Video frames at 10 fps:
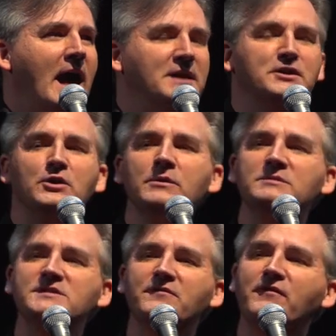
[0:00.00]
I knew
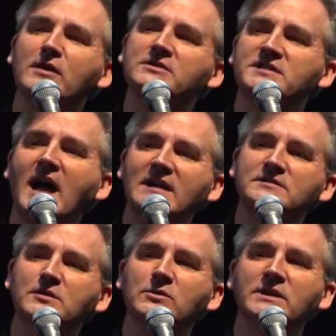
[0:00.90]
it was the first high
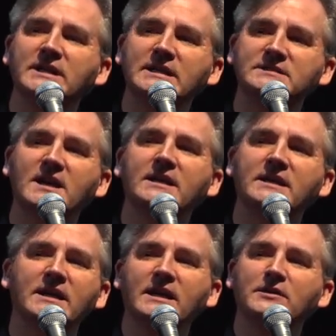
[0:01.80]
school in
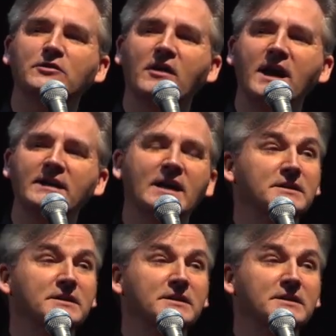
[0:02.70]
Kentucky to integrate,